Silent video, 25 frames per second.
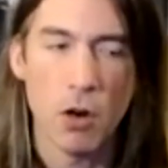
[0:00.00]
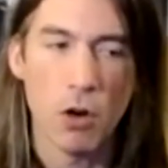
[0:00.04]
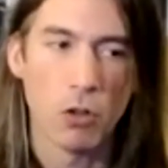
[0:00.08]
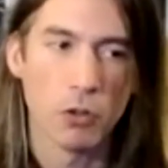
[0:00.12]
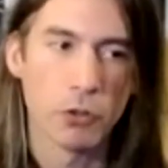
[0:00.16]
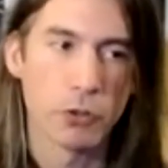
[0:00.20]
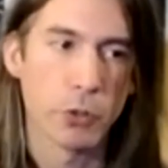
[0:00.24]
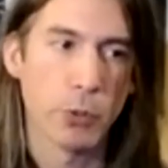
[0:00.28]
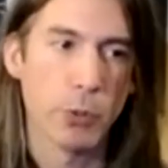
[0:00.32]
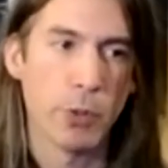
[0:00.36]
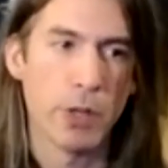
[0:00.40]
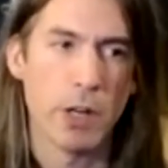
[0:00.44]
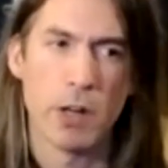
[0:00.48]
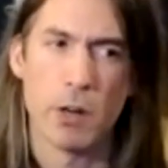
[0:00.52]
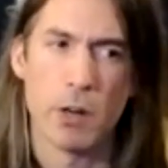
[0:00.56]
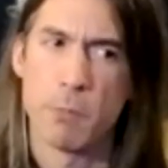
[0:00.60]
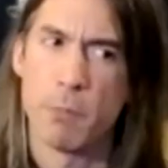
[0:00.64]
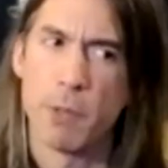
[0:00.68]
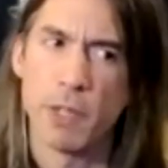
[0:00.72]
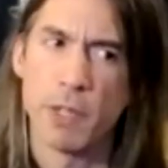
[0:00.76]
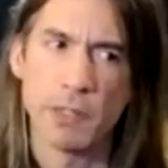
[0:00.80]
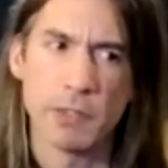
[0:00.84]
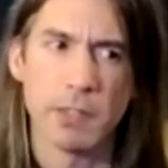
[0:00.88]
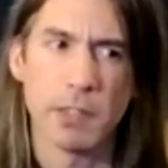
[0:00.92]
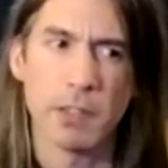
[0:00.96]
Also in our
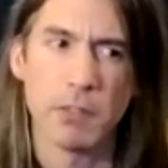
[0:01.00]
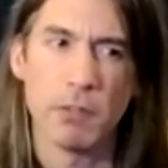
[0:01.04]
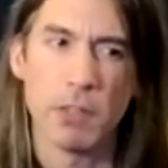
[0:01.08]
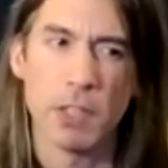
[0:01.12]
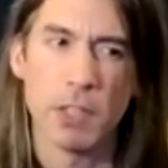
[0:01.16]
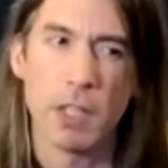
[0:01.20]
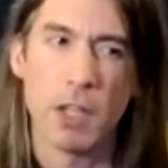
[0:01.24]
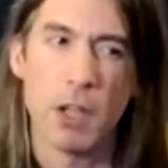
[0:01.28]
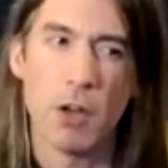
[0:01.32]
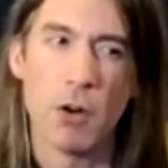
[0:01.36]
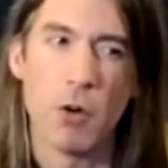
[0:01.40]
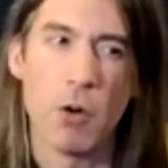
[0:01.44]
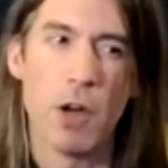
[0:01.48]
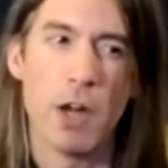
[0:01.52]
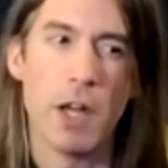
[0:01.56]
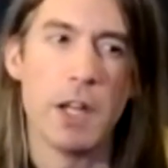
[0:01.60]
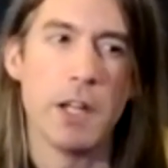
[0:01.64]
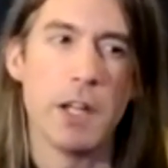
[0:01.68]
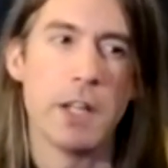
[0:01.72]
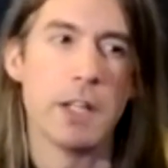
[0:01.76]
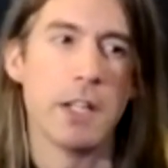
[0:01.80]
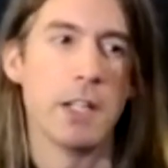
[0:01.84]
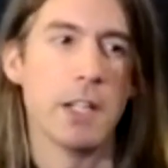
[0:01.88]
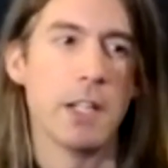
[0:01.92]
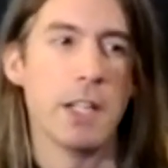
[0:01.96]
belting video
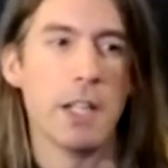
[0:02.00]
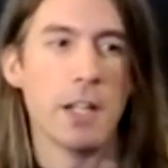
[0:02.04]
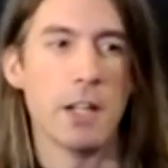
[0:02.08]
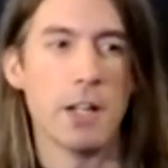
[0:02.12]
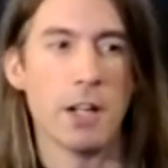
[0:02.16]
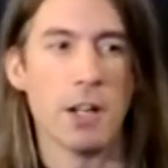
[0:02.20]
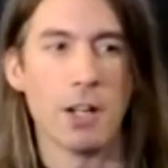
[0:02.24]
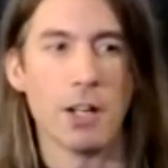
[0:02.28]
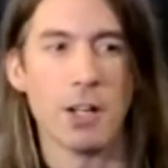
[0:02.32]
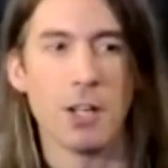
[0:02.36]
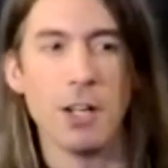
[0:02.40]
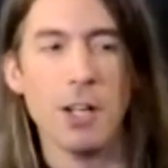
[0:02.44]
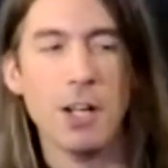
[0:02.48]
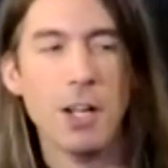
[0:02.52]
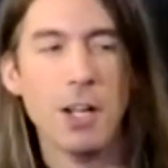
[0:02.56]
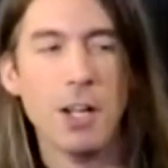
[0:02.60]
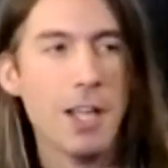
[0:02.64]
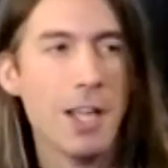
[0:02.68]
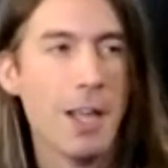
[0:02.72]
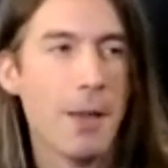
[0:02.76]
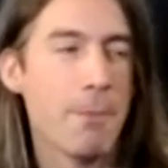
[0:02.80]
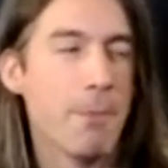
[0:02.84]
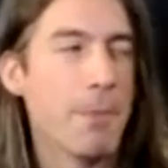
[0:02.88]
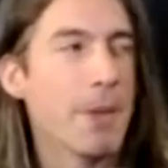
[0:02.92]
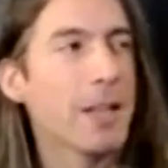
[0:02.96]
and in our
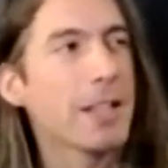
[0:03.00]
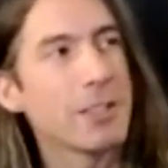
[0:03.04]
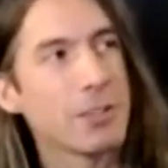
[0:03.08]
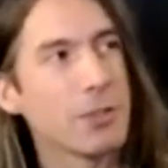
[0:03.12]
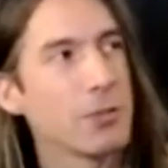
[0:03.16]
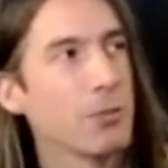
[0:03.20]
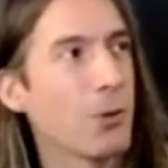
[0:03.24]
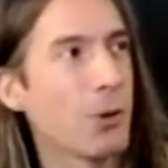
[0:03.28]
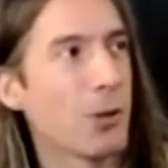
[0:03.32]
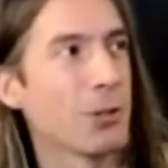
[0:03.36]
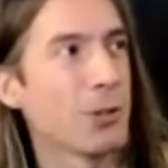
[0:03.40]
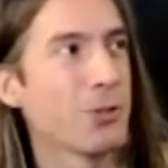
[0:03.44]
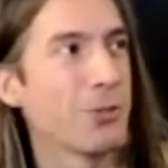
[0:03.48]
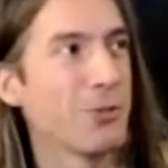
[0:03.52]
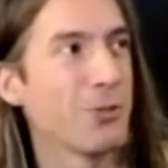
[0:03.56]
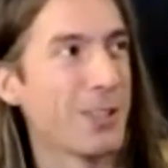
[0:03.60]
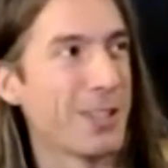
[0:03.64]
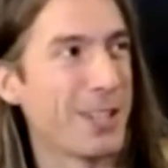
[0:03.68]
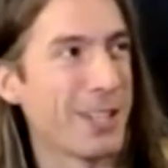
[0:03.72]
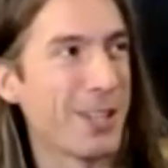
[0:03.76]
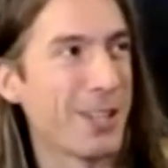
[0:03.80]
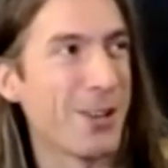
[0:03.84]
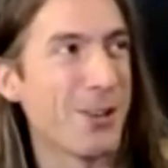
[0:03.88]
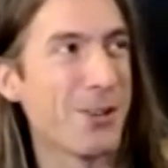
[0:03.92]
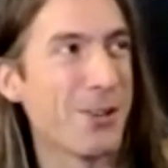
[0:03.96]
mixed voice
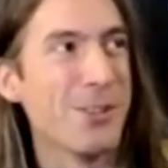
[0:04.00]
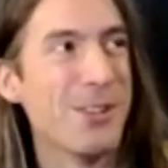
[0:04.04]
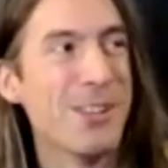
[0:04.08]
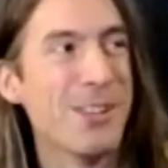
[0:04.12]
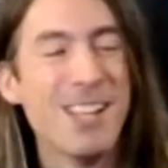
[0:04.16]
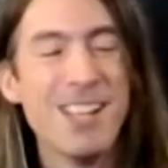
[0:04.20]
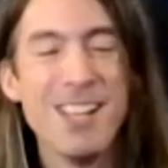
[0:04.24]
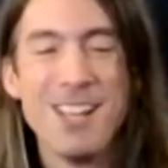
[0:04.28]
video,